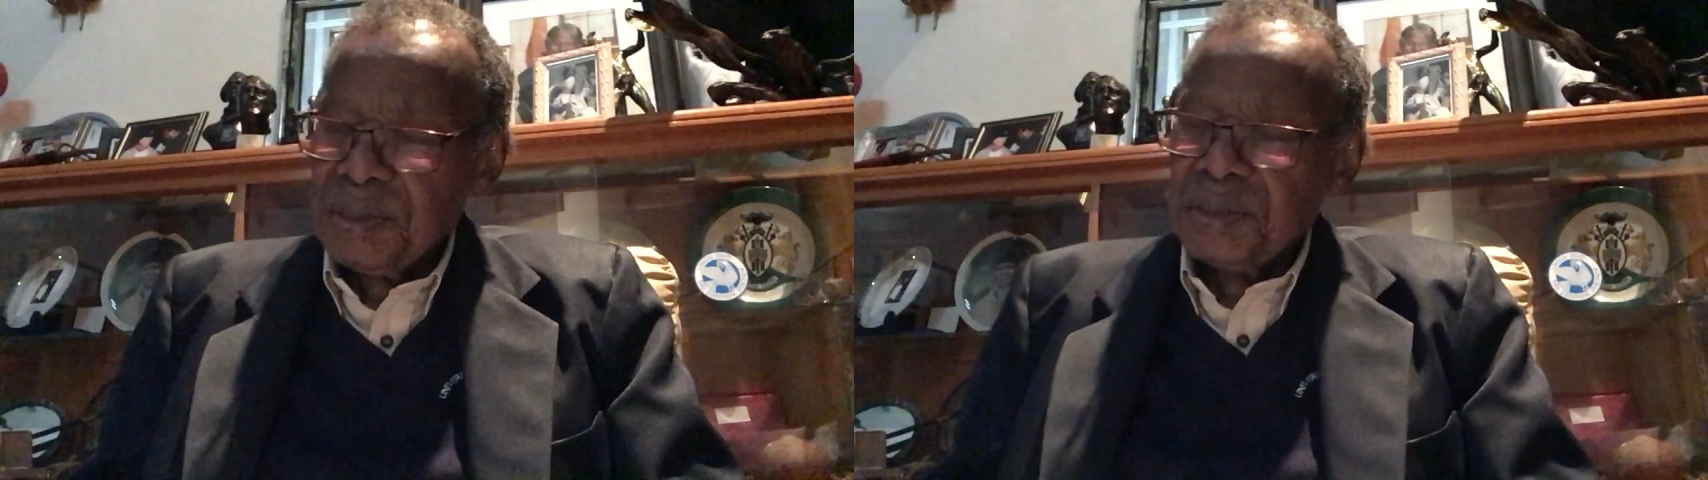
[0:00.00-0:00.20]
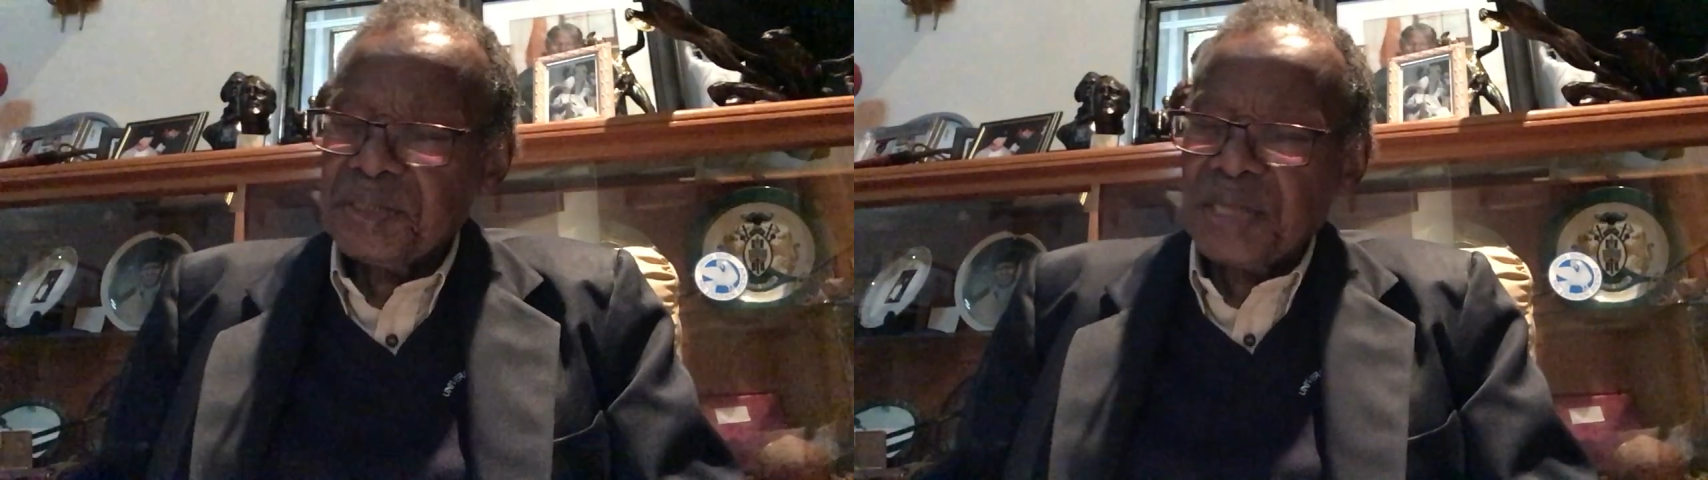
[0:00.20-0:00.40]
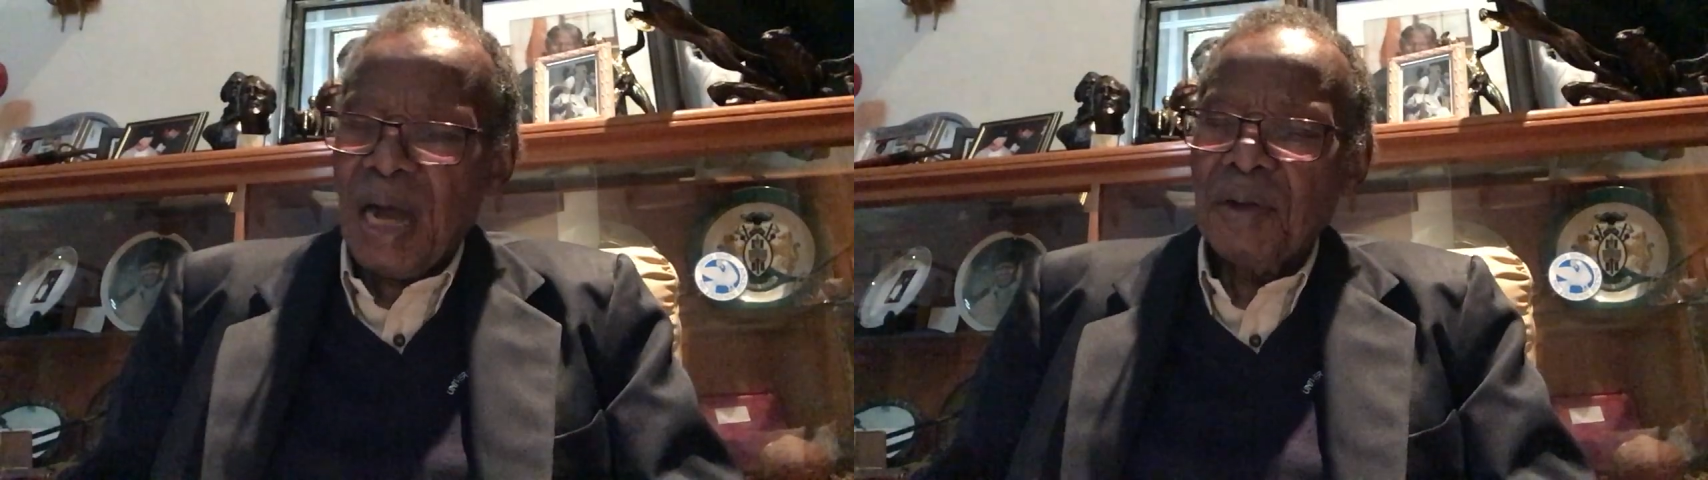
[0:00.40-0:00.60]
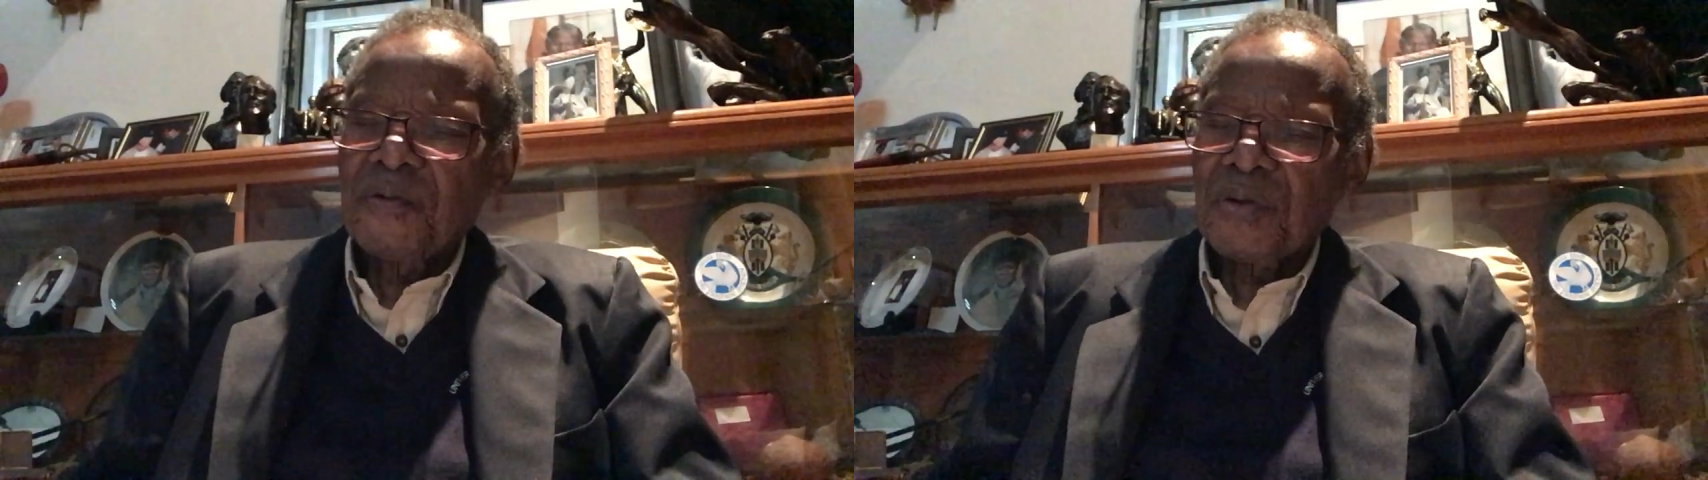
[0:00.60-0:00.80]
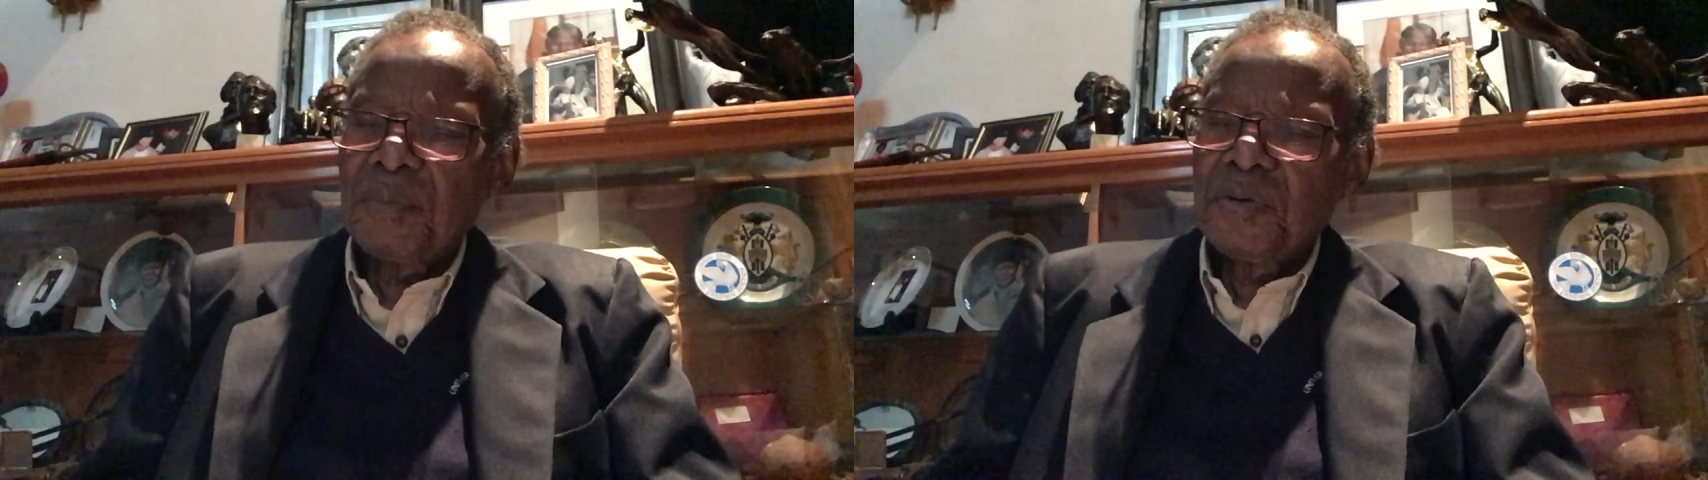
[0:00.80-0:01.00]
the town
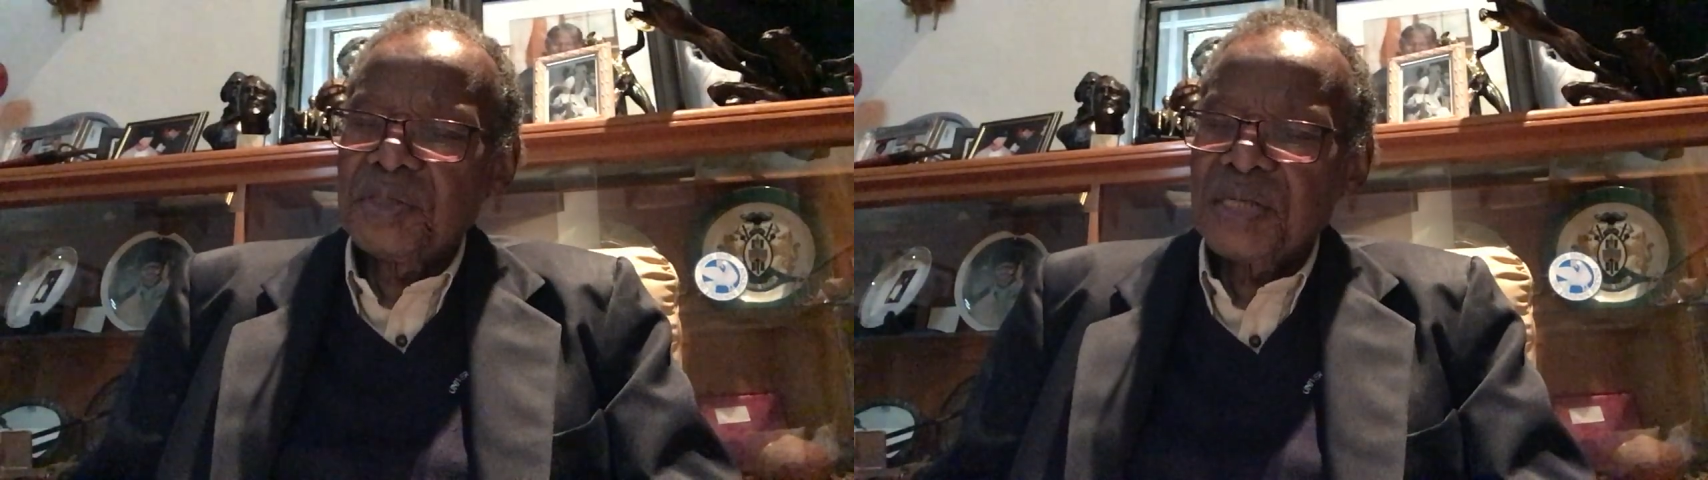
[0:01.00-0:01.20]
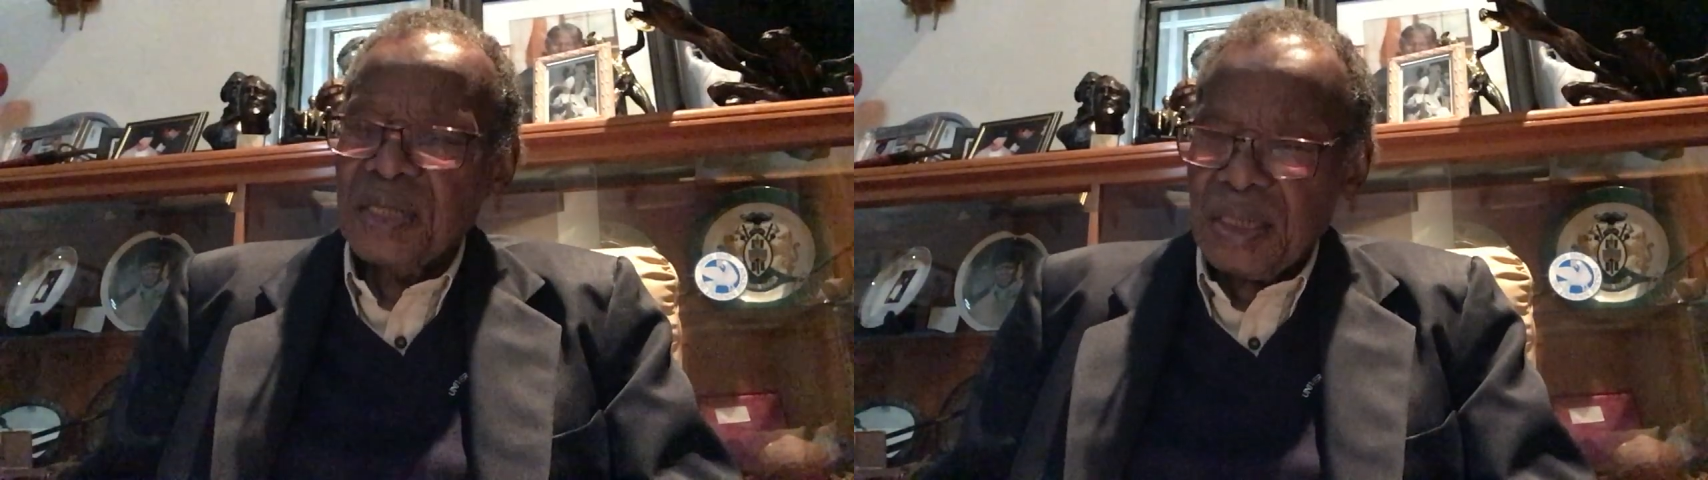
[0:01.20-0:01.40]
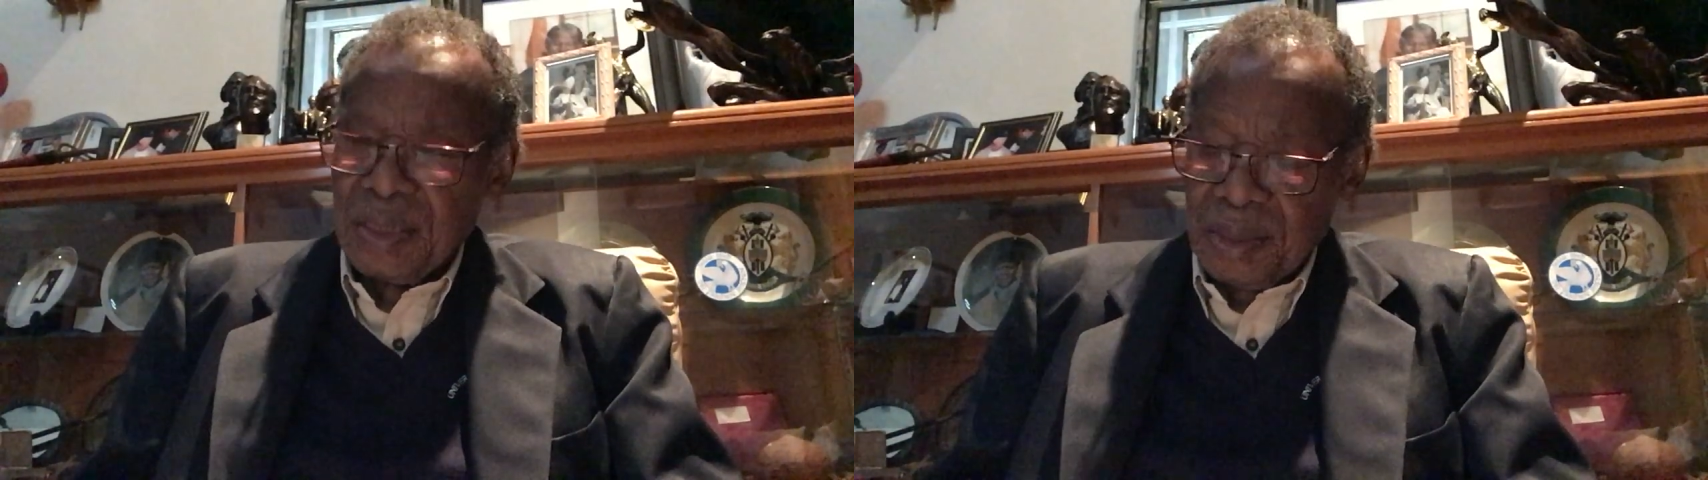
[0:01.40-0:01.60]
from looting